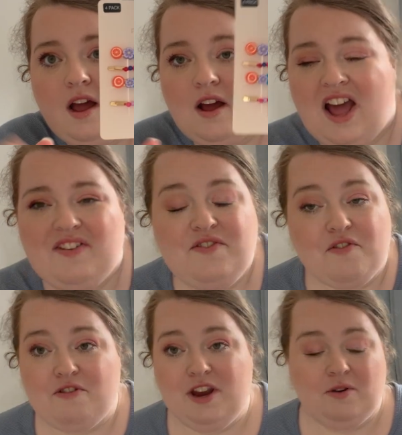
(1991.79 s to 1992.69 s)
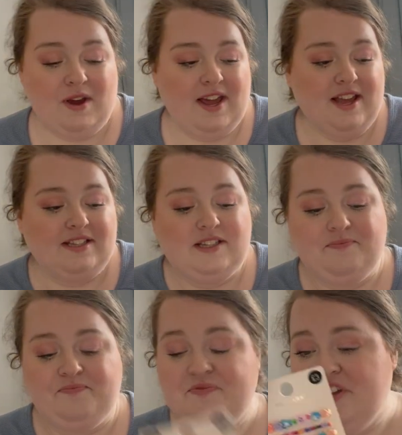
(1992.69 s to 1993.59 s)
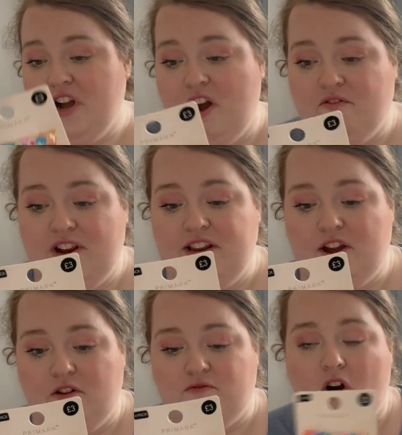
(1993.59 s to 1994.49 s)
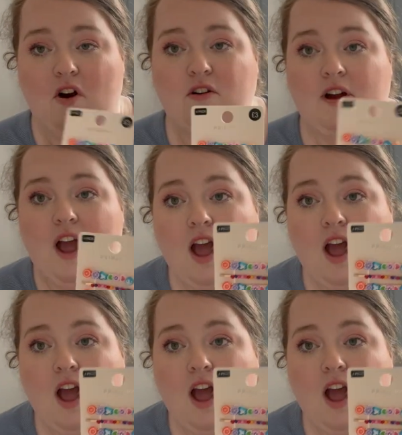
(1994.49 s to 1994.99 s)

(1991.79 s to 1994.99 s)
i think for three quid you can't really go wrong